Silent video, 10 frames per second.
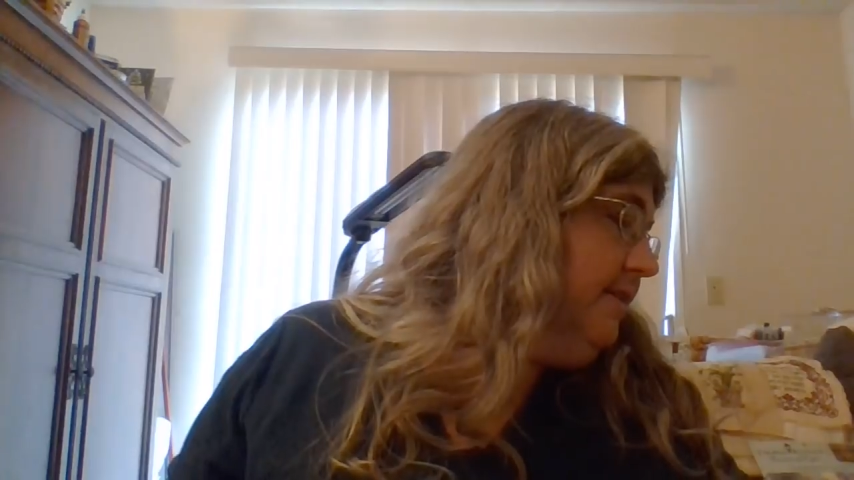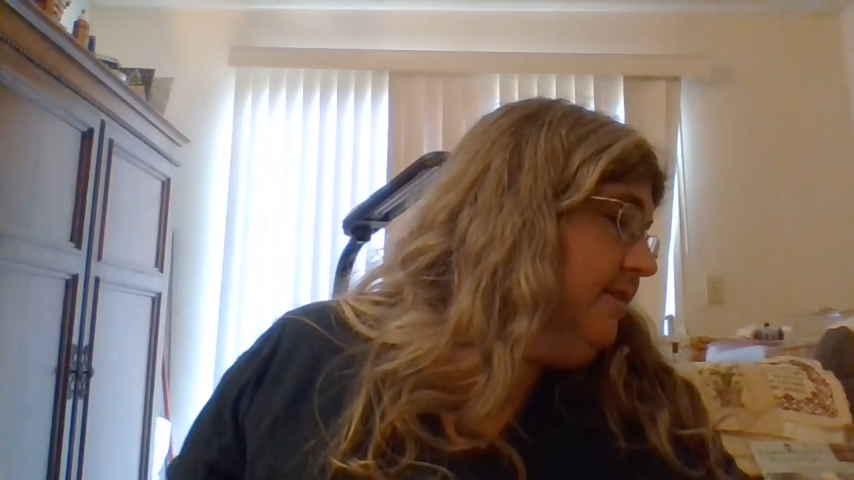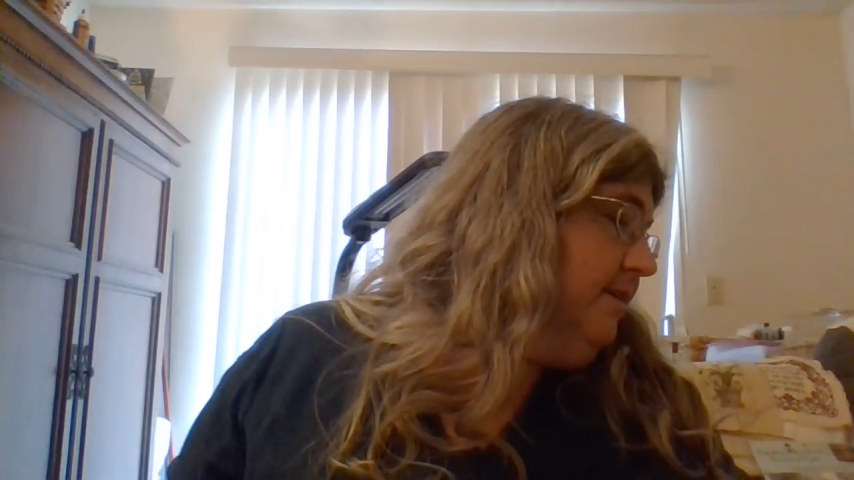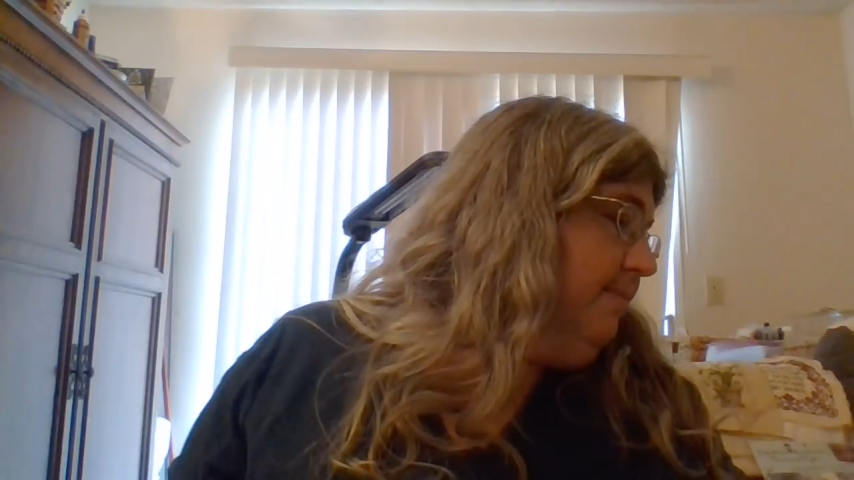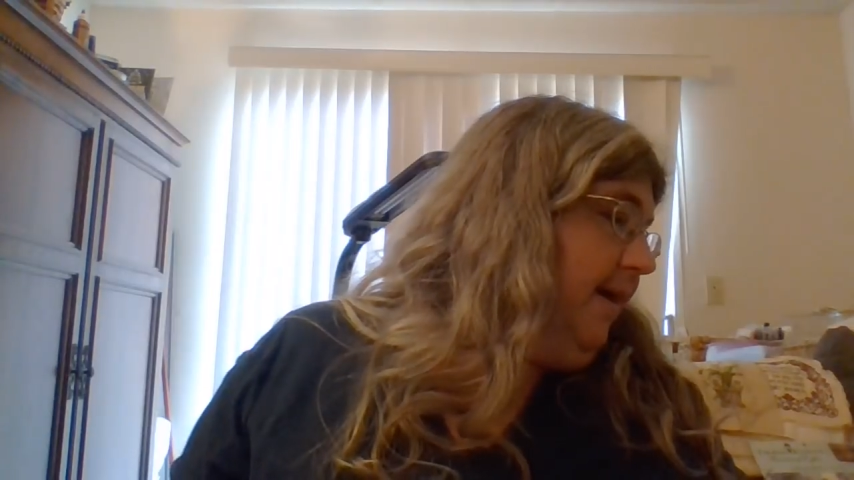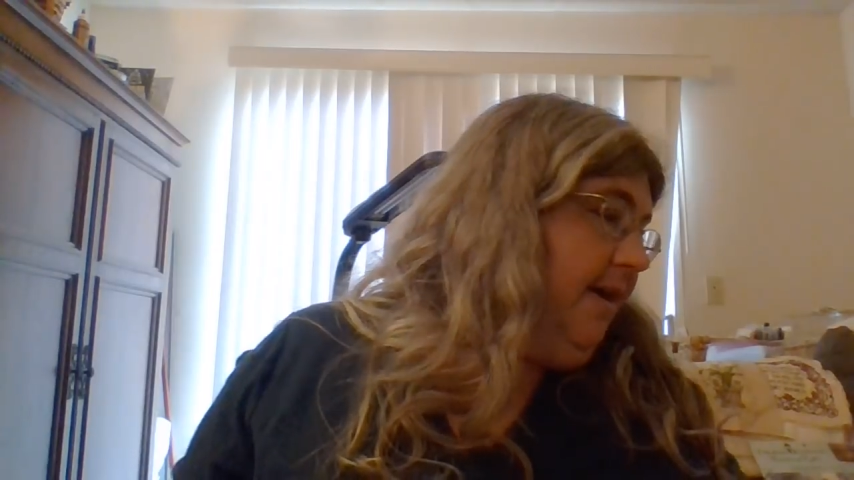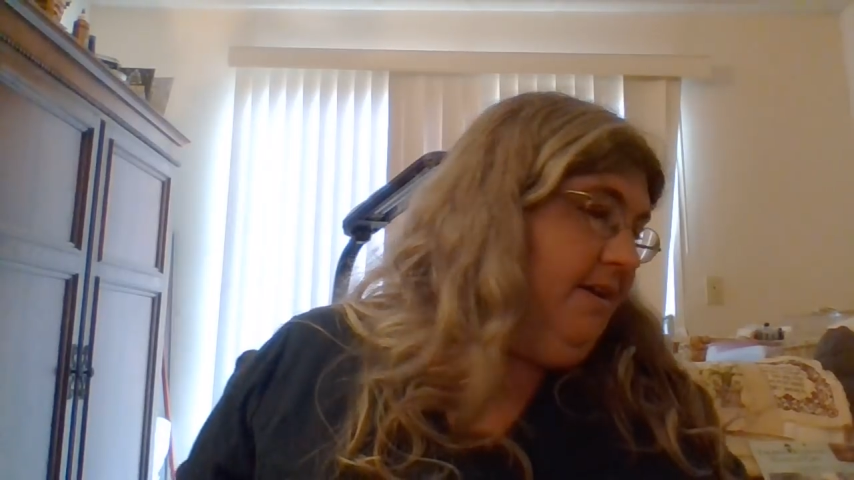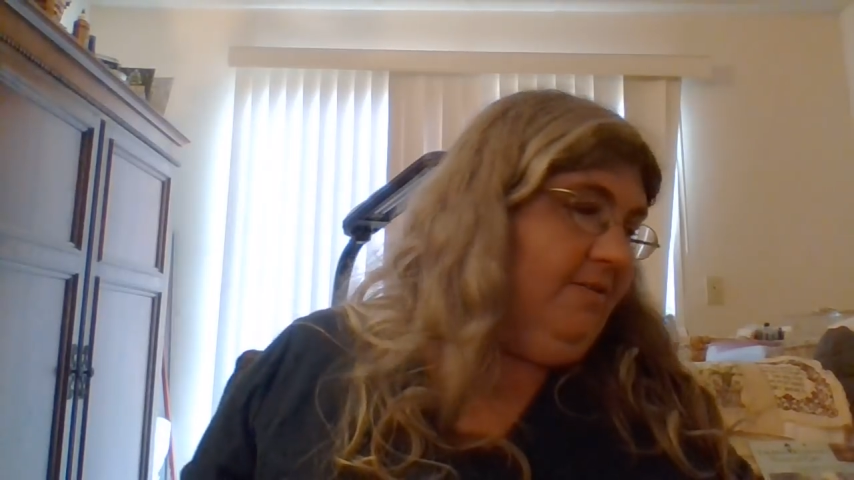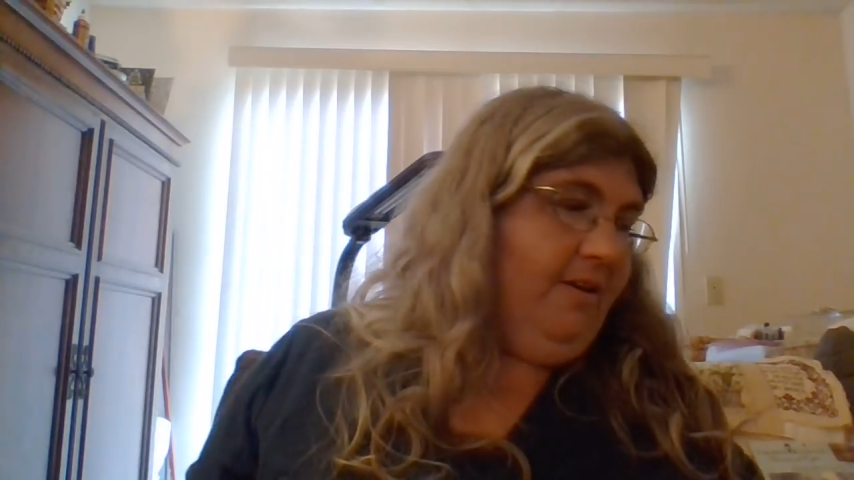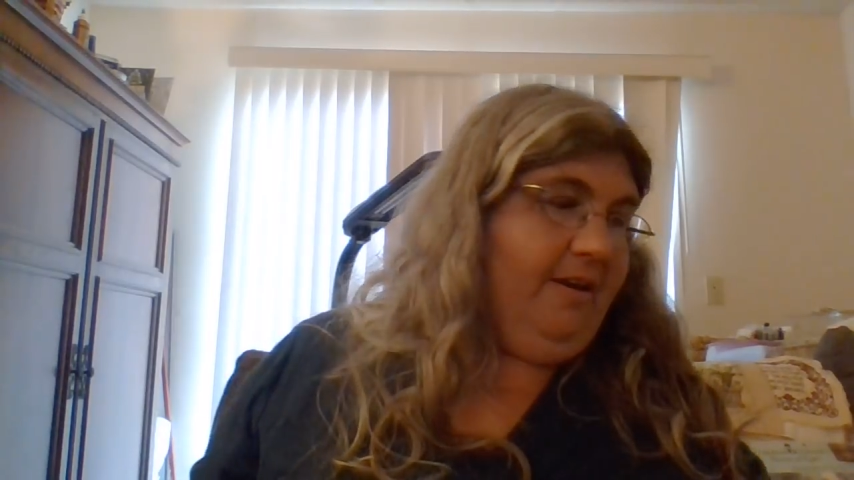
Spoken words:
I did buy